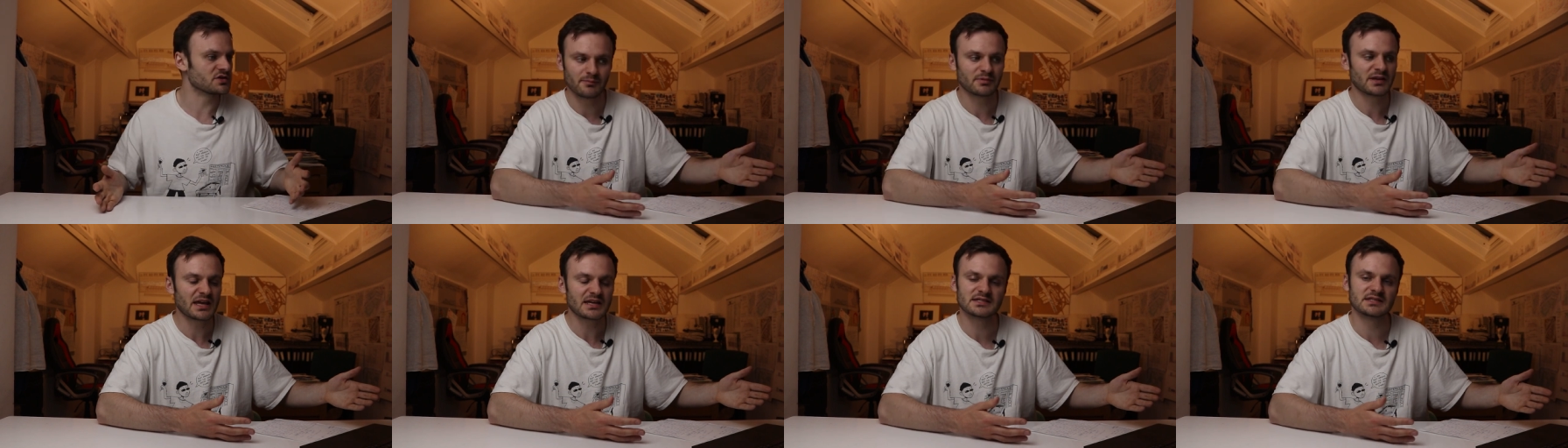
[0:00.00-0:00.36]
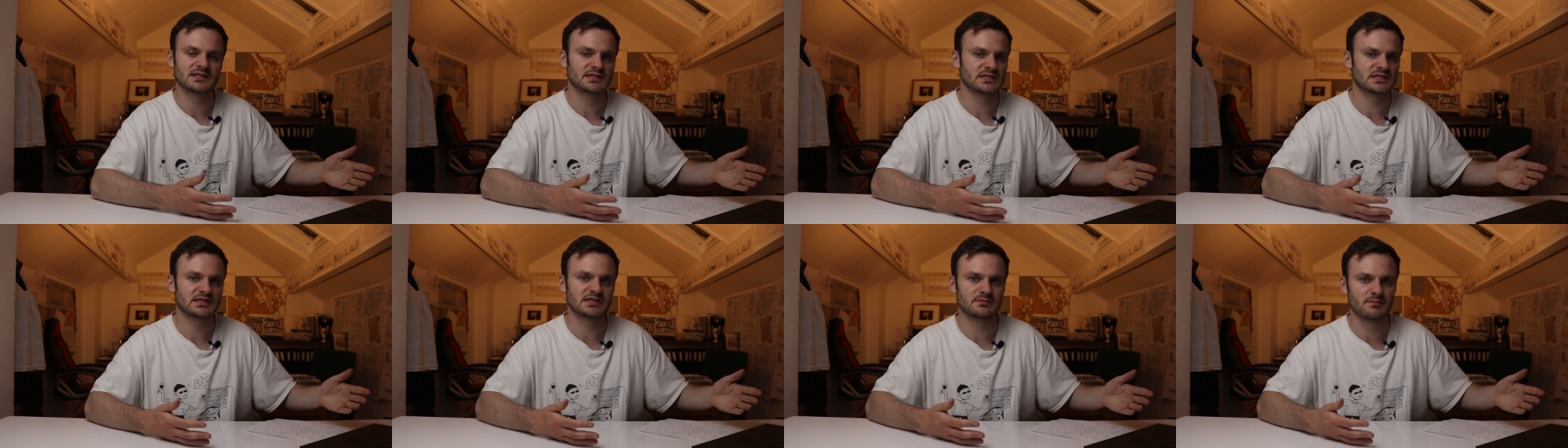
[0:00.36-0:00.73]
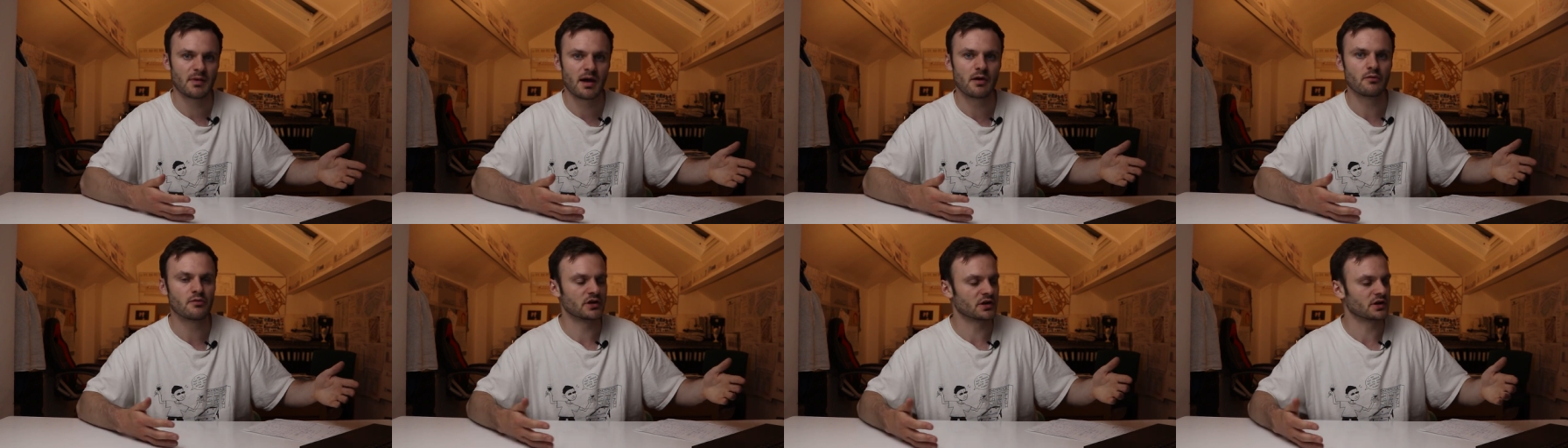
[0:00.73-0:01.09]
I'm guessing this is
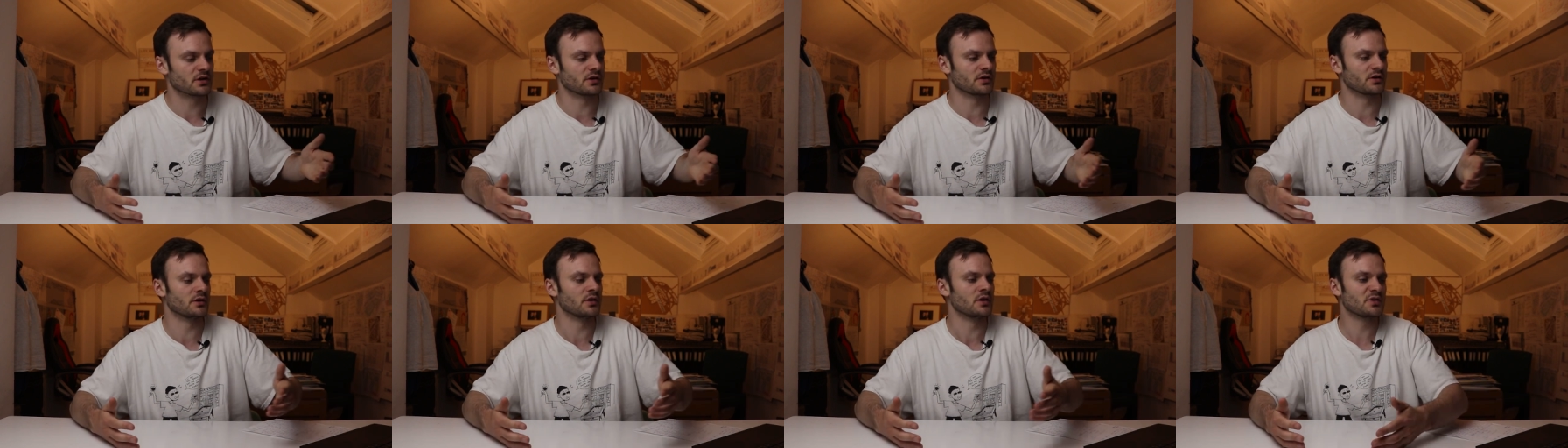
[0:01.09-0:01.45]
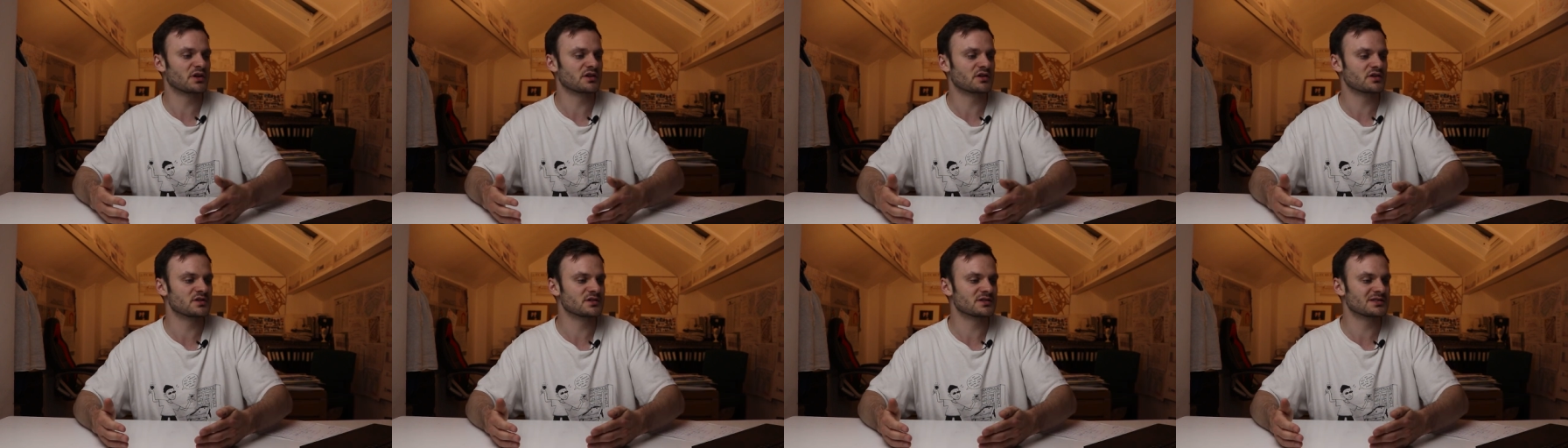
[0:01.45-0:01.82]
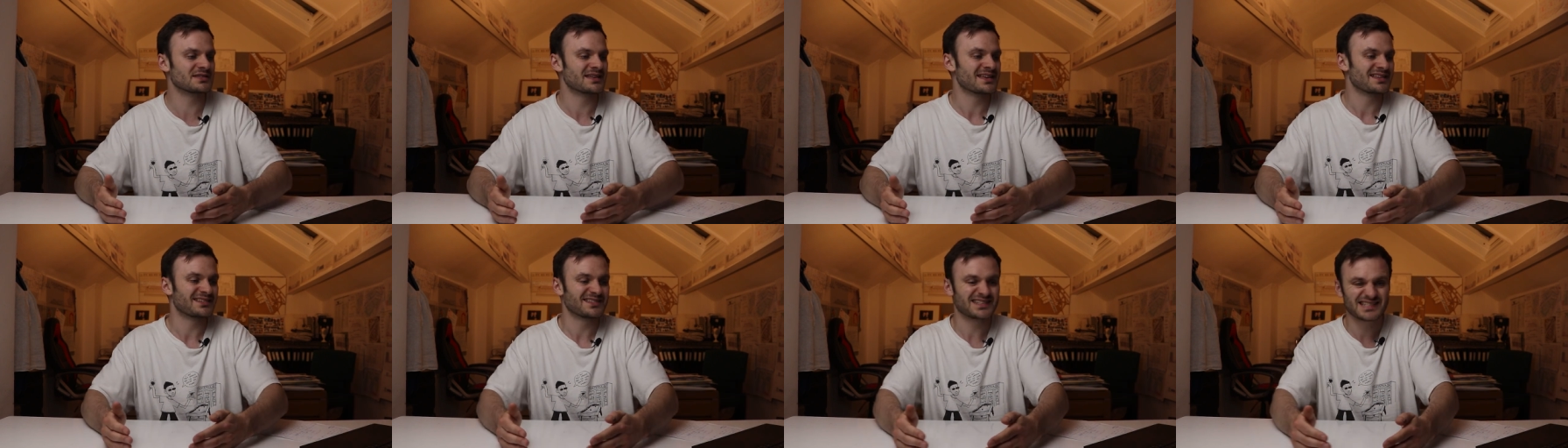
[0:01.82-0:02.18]
America
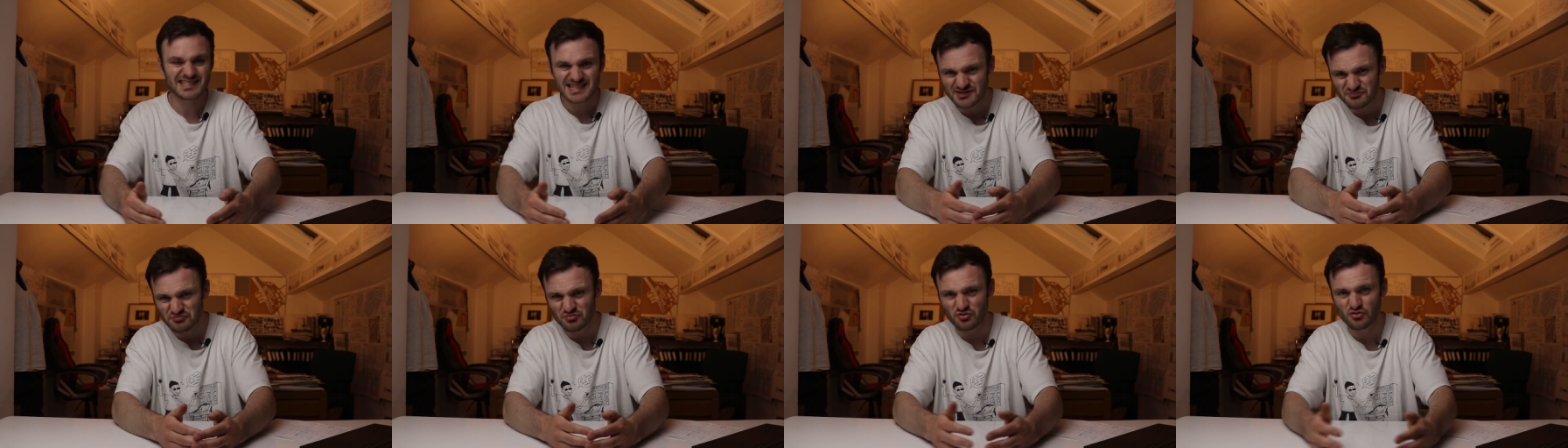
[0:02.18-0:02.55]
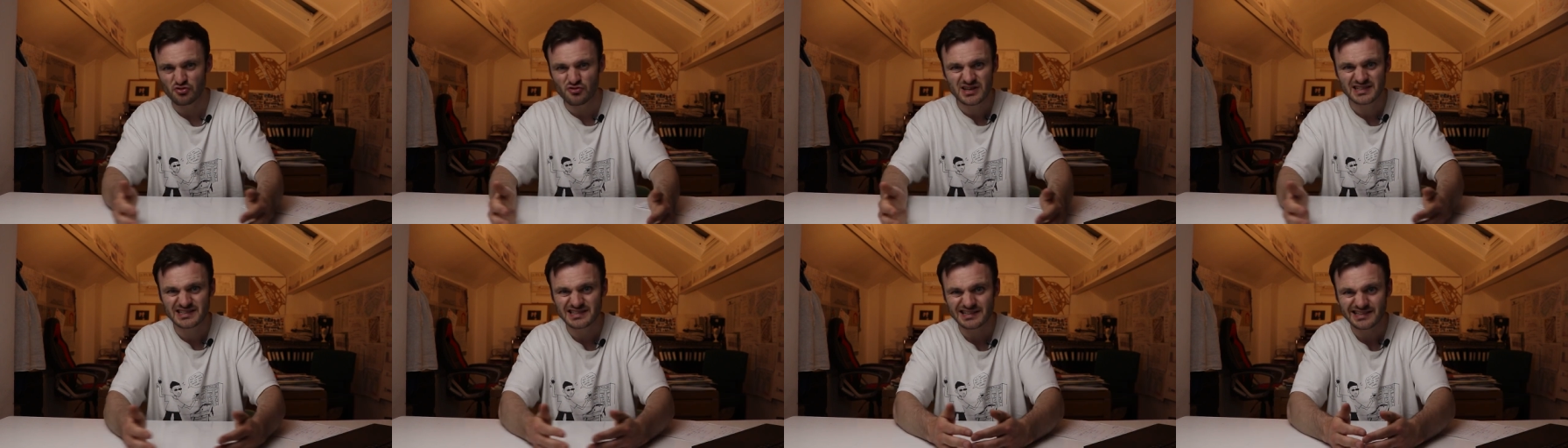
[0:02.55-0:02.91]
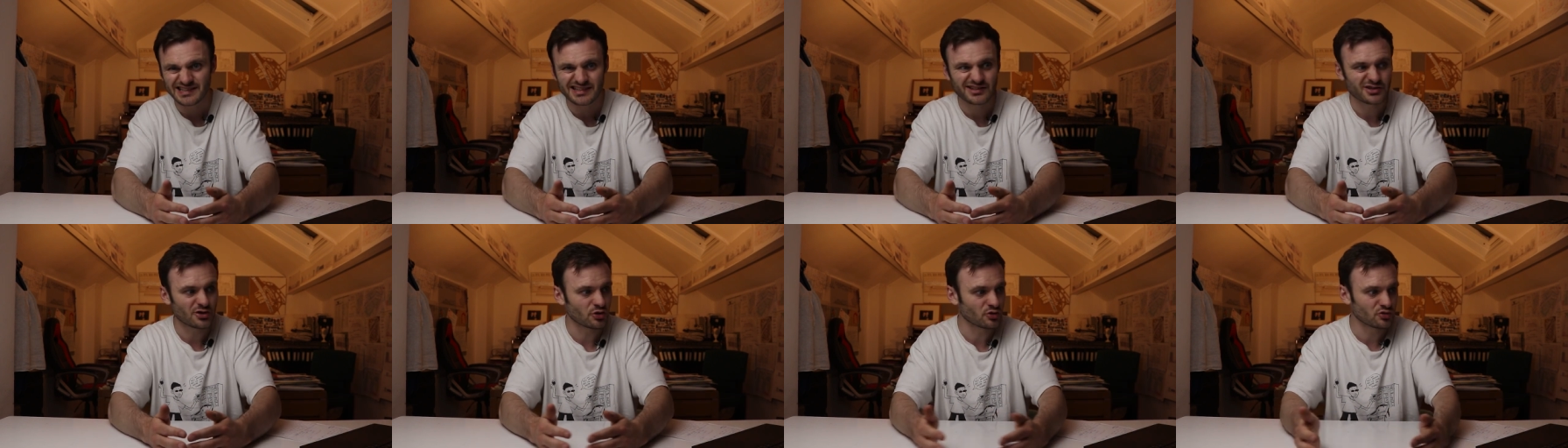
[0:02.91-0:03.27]
because this is
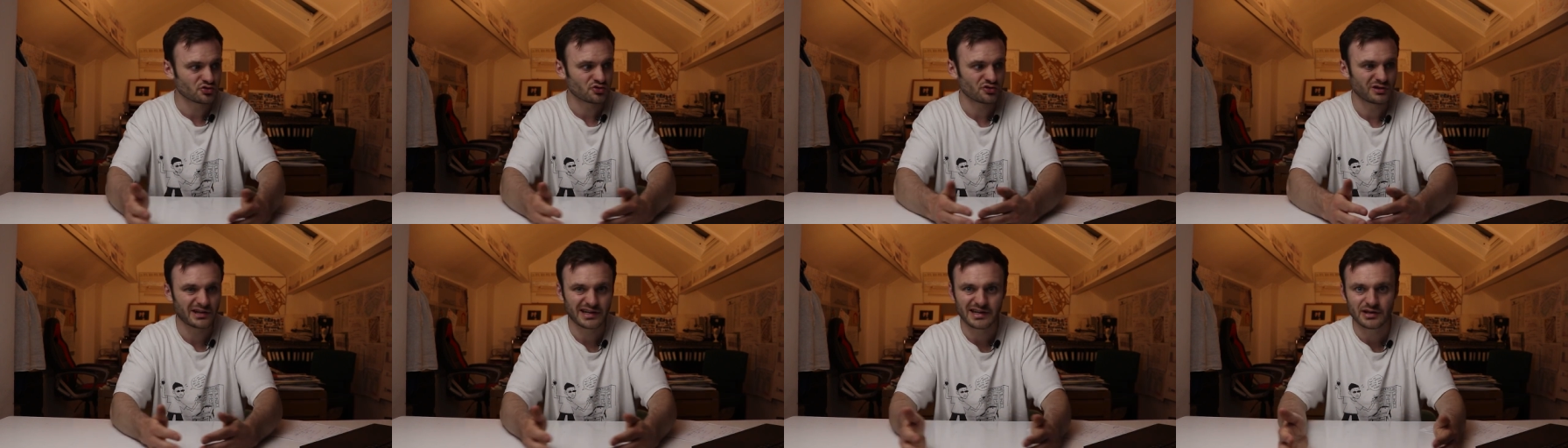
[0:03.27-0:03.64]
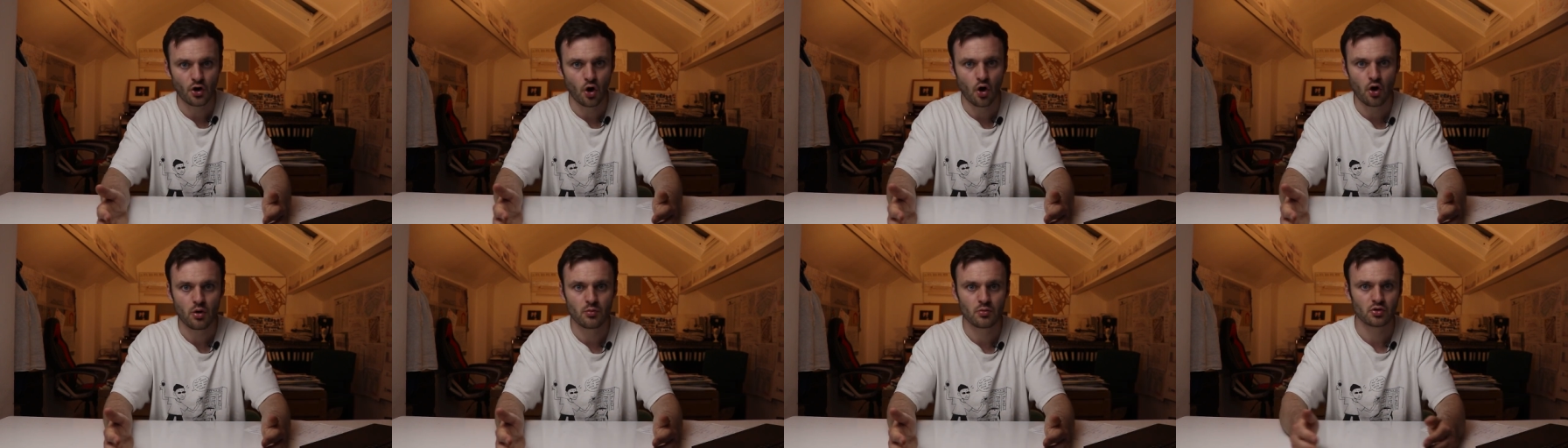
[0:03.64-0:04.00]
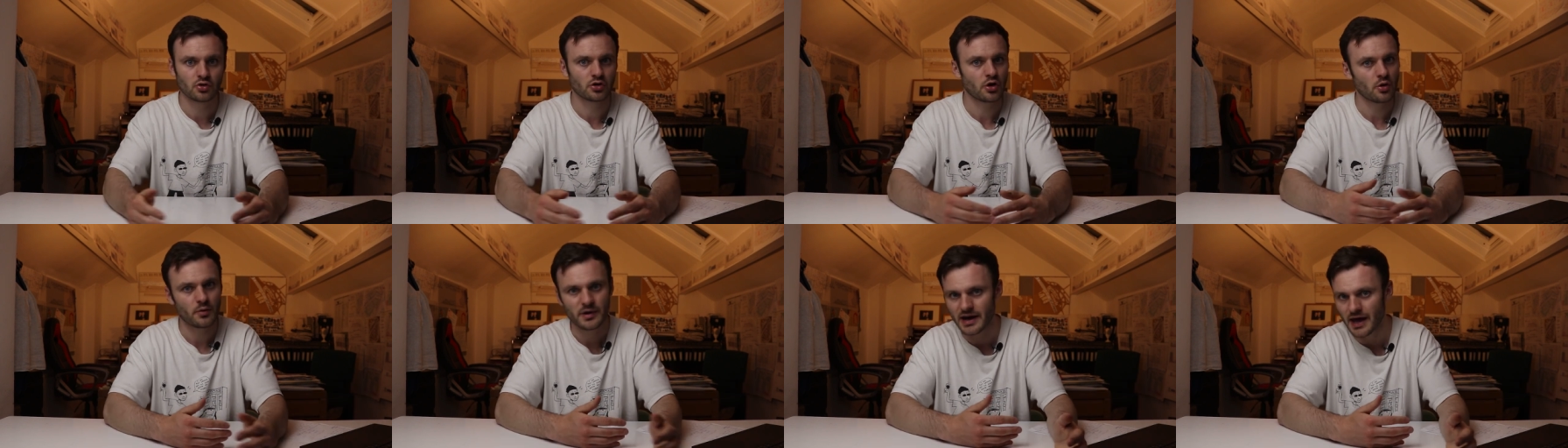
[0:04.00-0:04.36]
pretty culturally
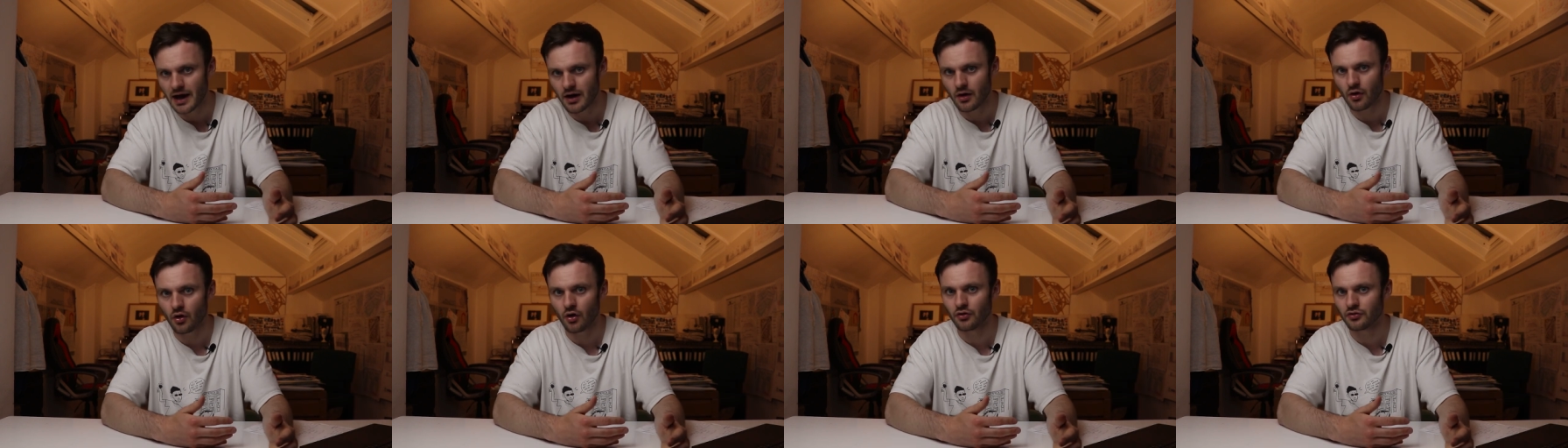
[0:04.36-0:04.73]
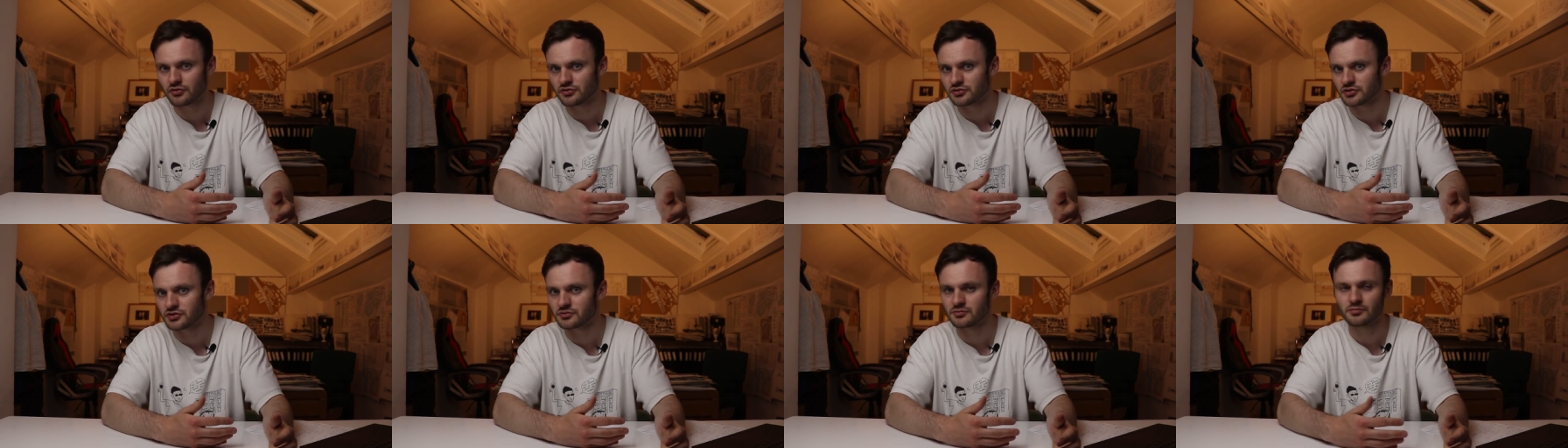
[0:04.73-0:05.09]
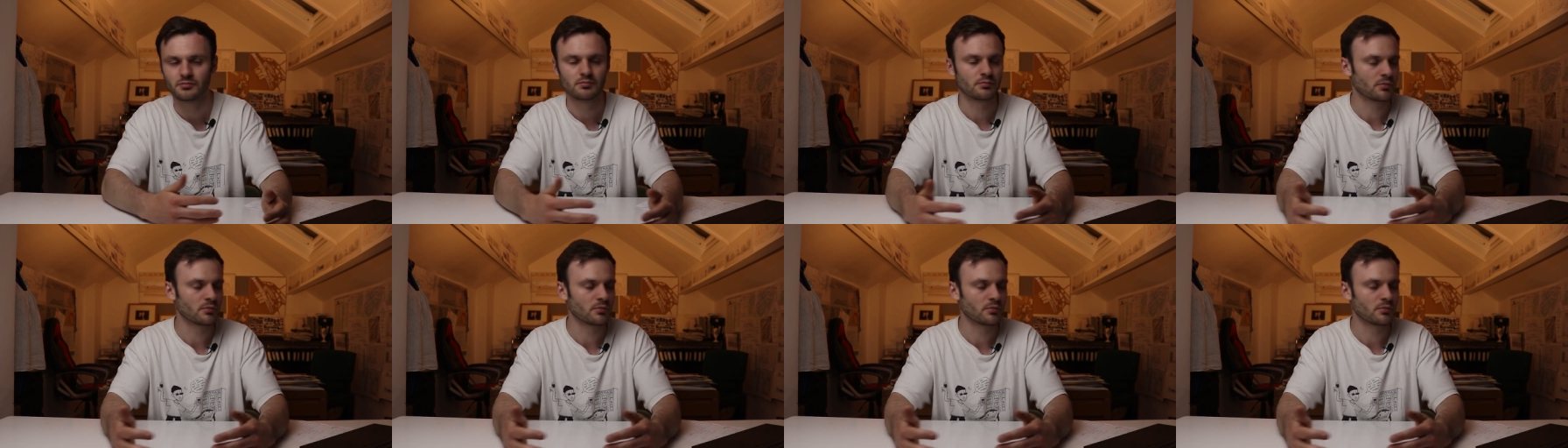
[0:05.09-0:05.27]
normal going out on